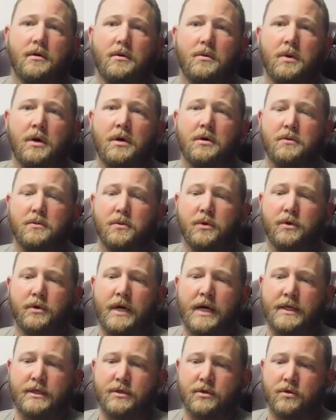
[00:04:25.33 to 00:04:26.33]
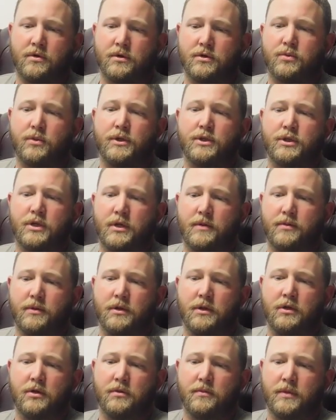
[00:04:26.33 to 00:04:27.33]
Well, we're actually going to switch it up a
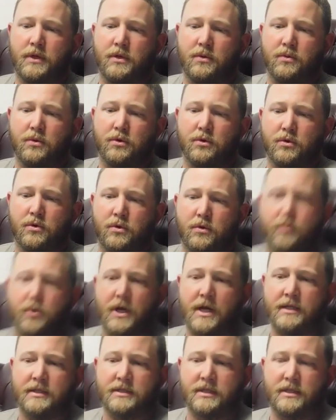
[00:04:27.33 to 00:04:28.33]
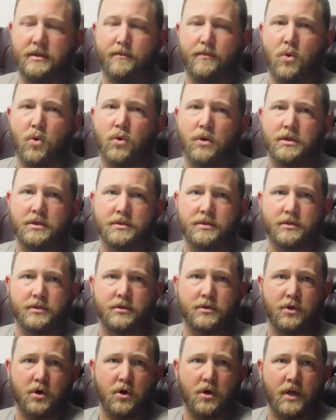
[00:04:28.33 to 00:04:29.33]
little bit. We're going to practice in the mornings to
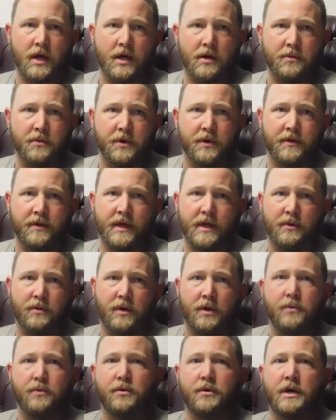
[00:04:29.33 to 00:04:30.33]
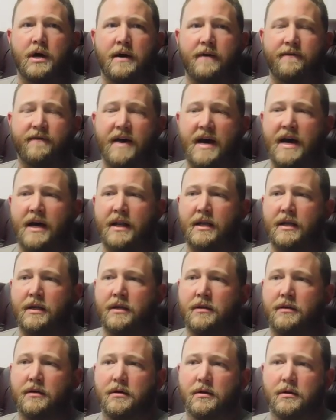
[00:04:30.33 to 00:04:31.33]
start out with. That way, we're not
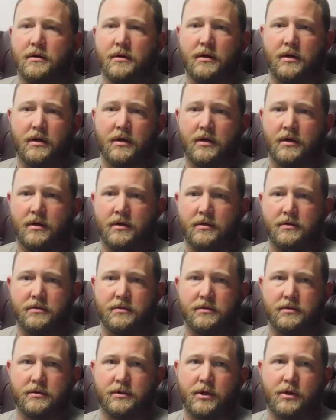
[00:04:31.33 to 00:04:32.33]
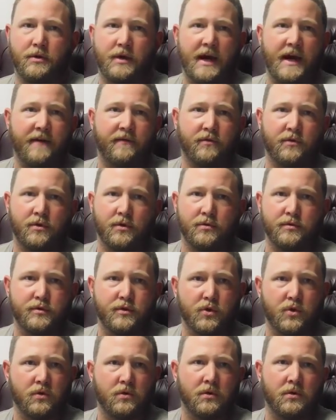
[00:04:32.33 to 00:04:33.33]
fighting, uh, you know, afternoon
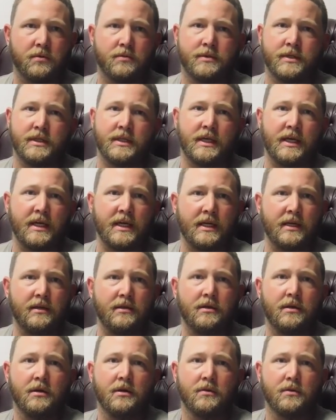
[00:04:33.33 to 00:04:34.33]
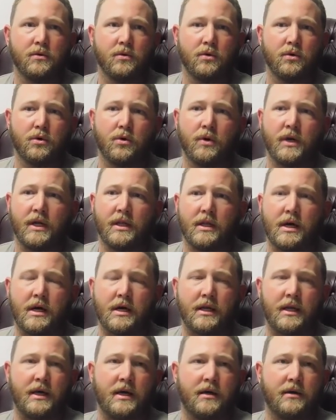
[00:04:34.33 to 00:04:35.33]
storms and heat. We're going to go ahead and
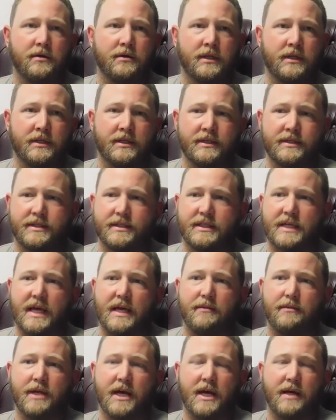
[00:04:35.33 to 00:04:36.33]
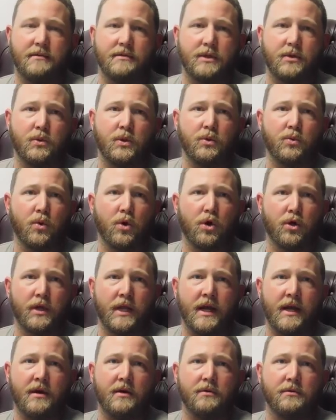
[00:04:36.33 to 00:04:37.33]
knock it out, and it's the same times that we worked
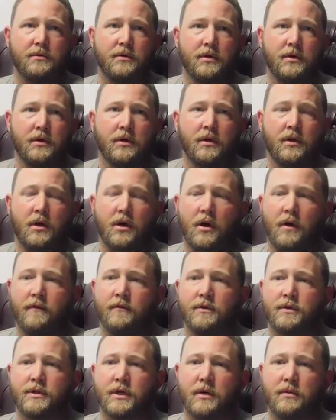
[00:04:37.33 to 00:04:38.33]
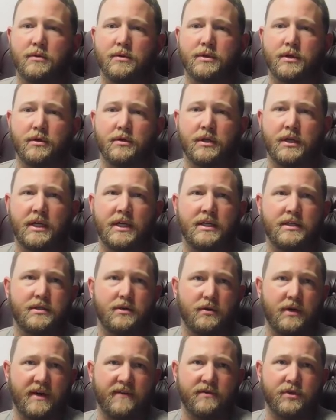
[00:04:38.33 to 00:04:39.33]
out over the summer, so the kids
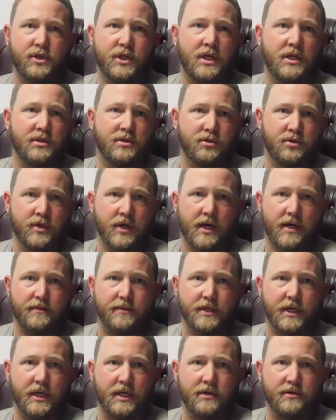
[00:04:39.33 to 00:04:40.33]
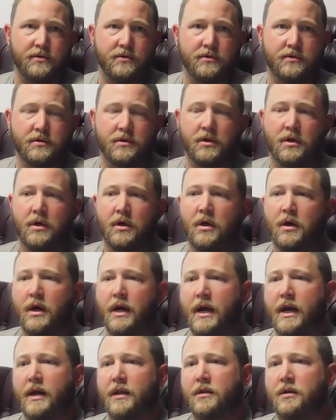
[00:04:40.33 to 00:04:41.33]
don't have to change their job schedules.
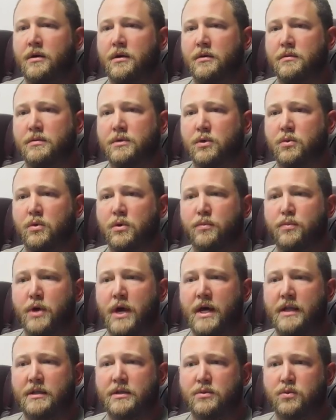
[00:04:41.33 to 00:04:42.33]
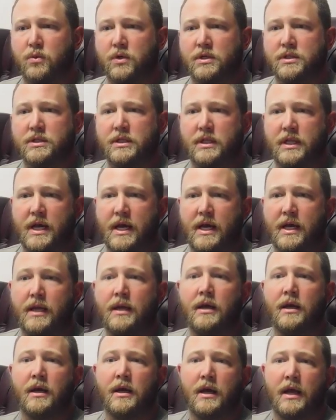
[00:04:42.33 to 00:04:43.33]
And um, so we'll practice once a
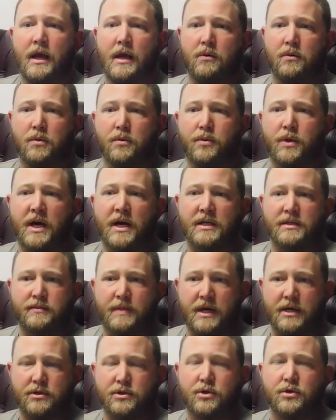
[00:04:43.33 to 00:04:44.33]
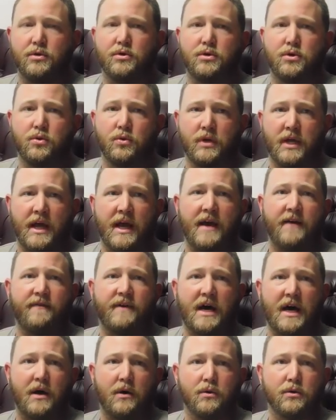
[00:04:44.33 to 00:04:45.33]
day and we'll practice about two, two and a half
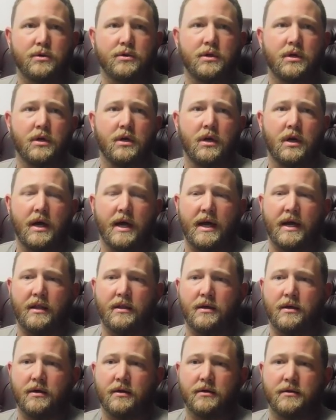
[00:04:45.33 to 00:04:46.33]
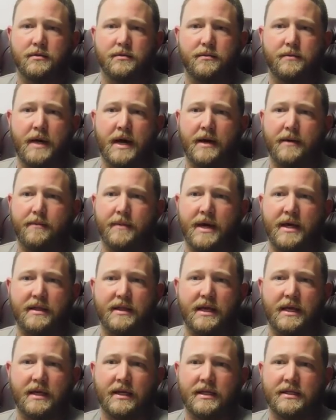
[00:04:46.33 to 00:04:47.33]
hours. And uh, my, my
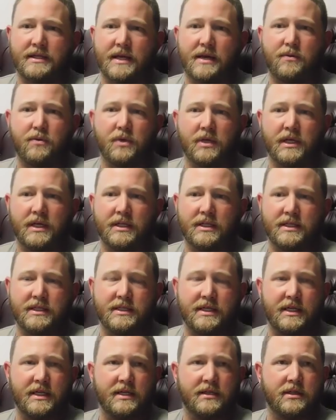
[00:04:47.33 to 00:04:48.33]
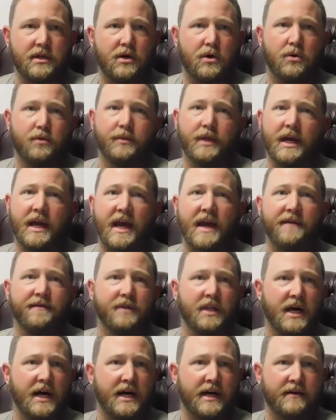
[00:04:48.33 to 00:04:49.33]
thing is I want to get these kids home. They have
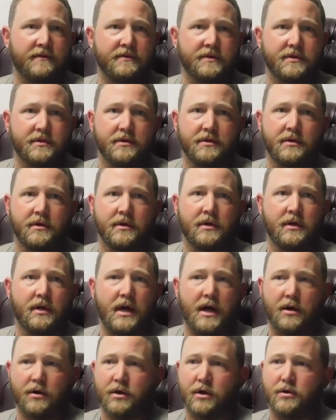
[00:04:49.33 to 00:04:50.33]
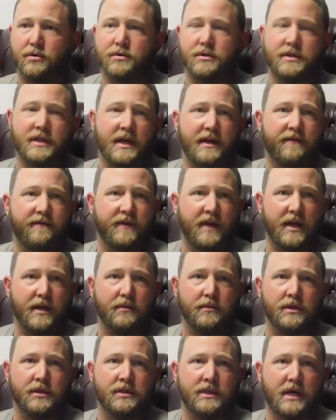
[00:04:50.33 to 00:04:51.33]
lives. Our coaches have
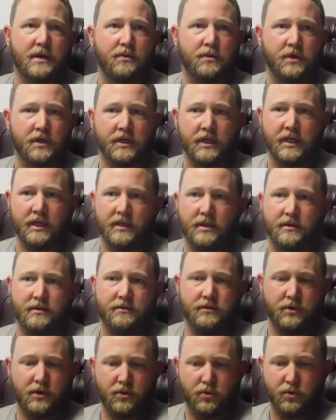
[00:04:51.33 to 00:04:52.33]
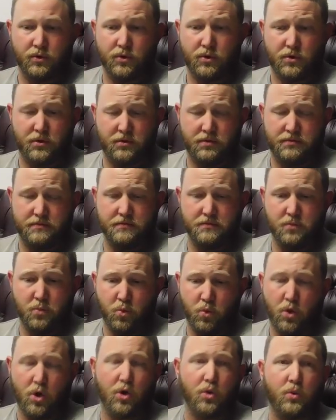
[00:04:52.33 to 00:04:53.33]
families. I want to get, you know, we're going to
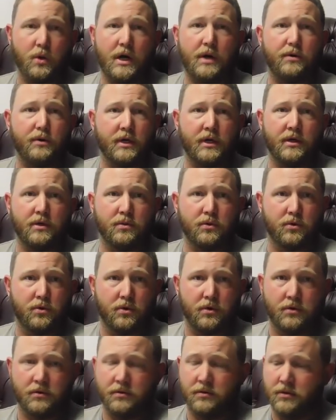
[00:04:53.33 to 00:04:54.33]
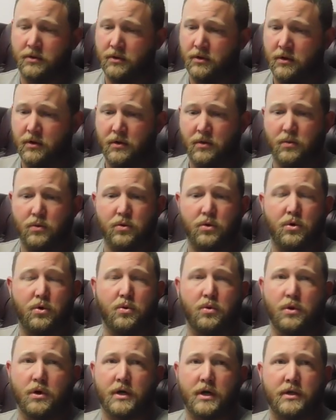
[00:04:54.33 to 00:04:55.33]
work while we're here. We're going to we're going to
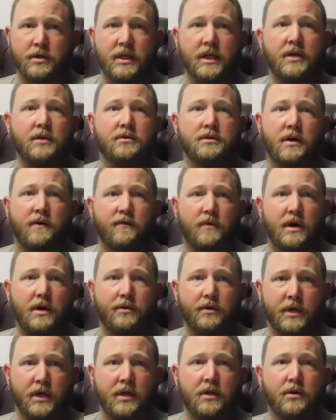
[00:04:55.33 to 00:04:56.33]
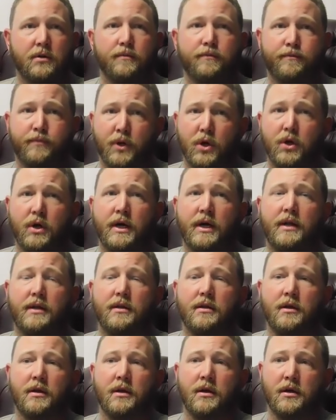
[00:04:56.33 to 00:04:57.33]
work our tails off while we're here.
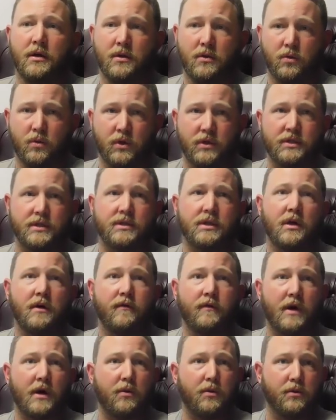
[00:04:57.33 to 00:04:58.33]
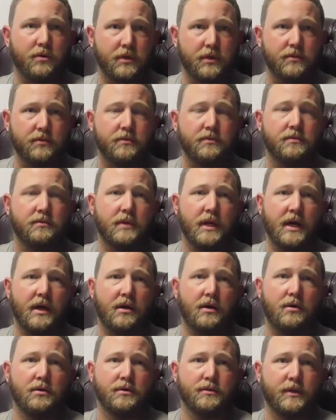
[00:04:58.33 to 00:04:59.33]
But once it's over, I want them
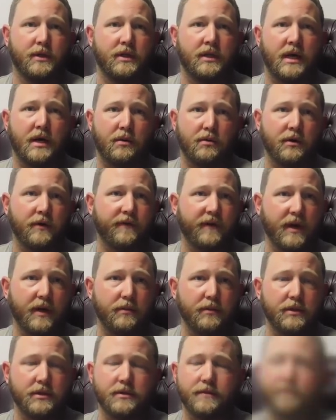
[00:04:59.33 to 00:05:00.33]
at home spending time with their families.